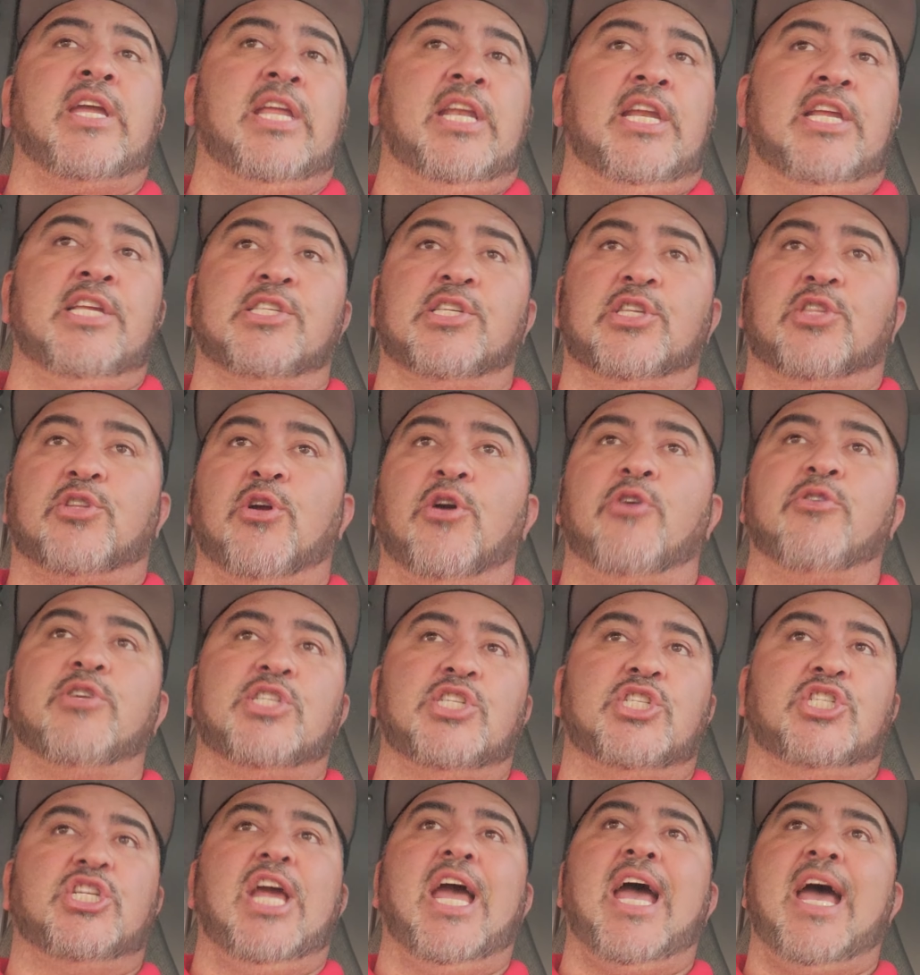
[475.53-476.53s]
He needs to throw
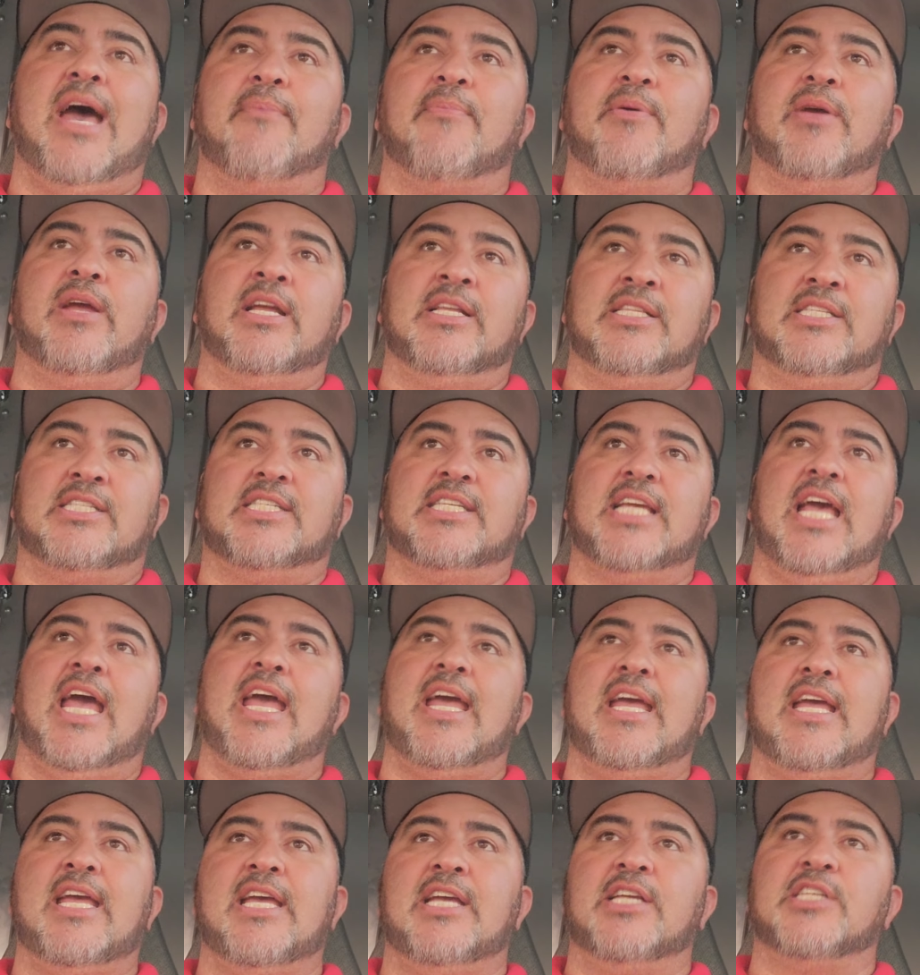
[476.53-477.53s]
his jab and
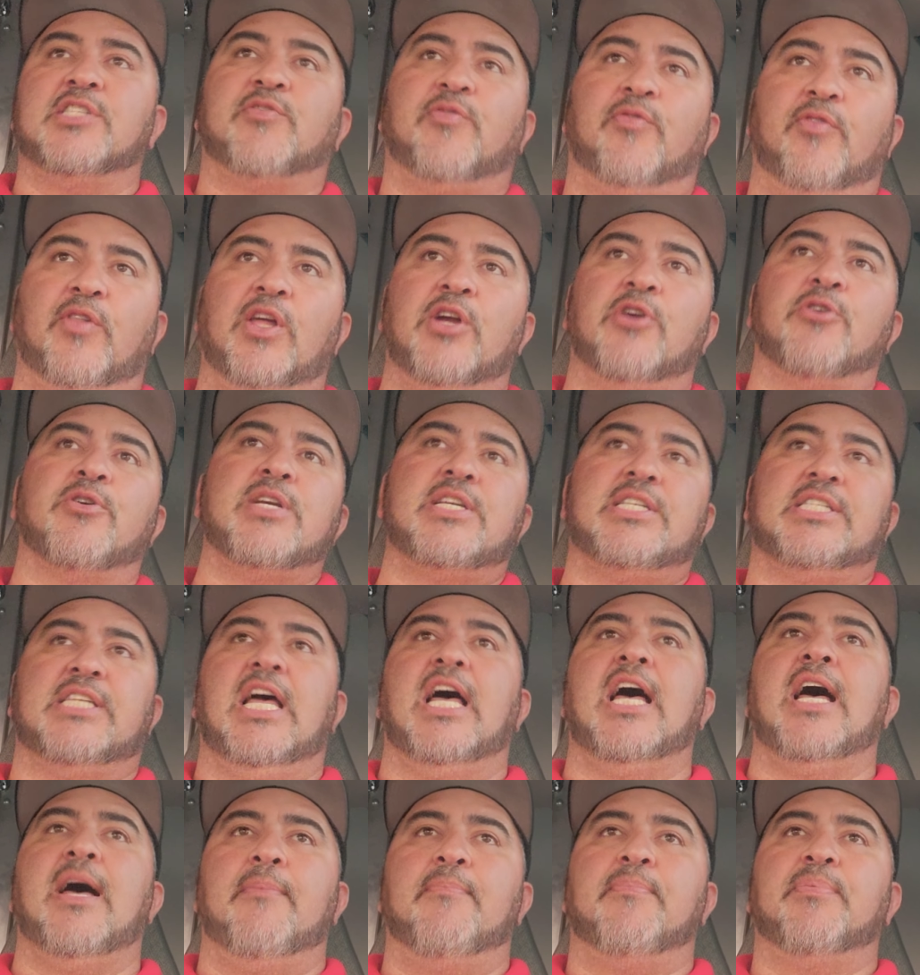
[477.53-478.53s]
set his flurries
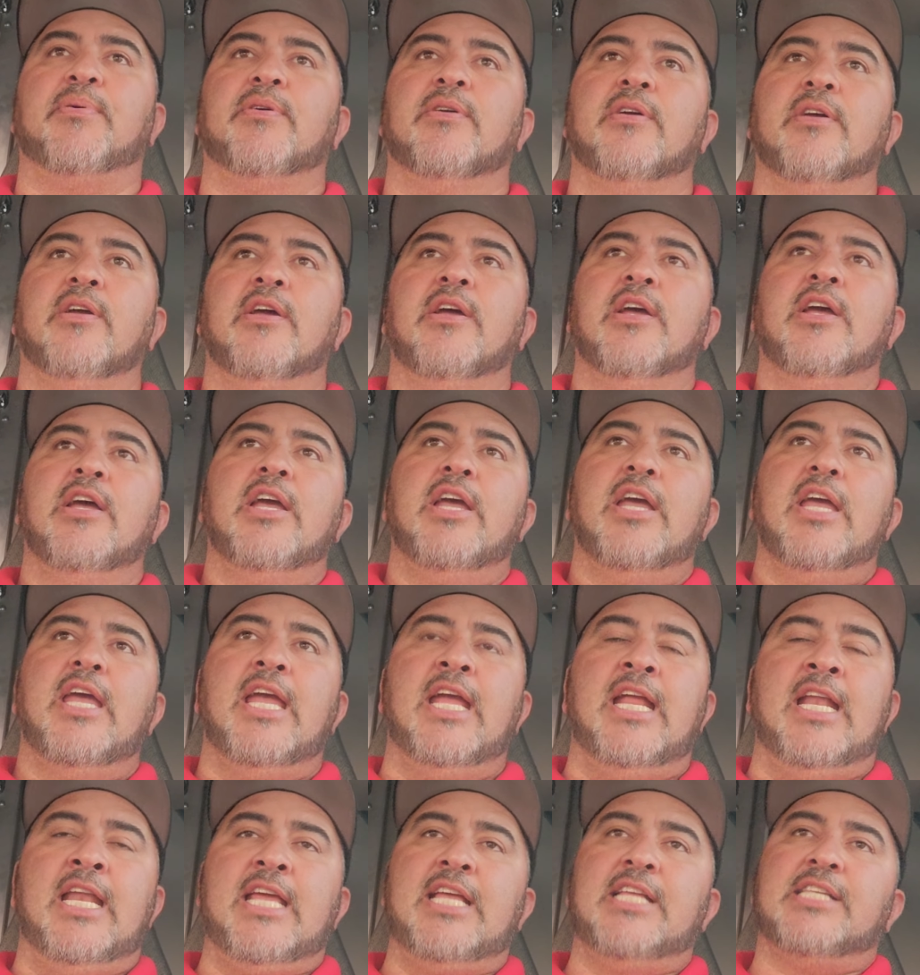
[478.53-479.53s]
up.
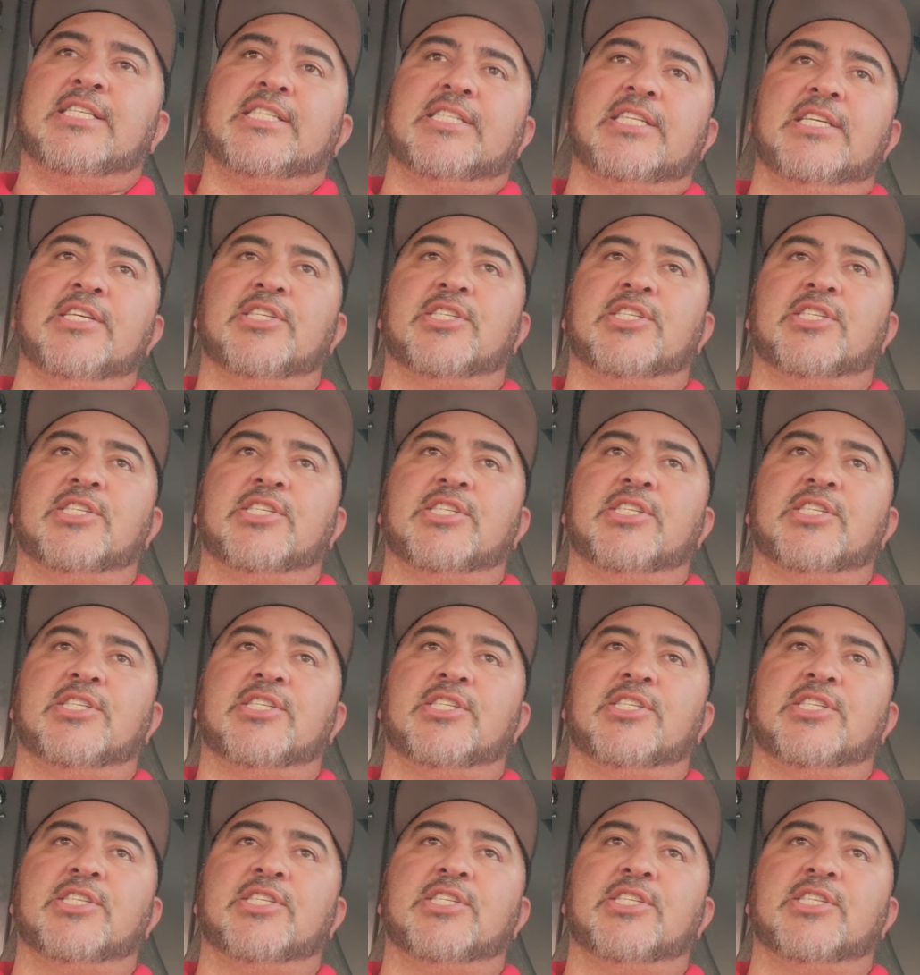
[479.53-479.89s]
He needs to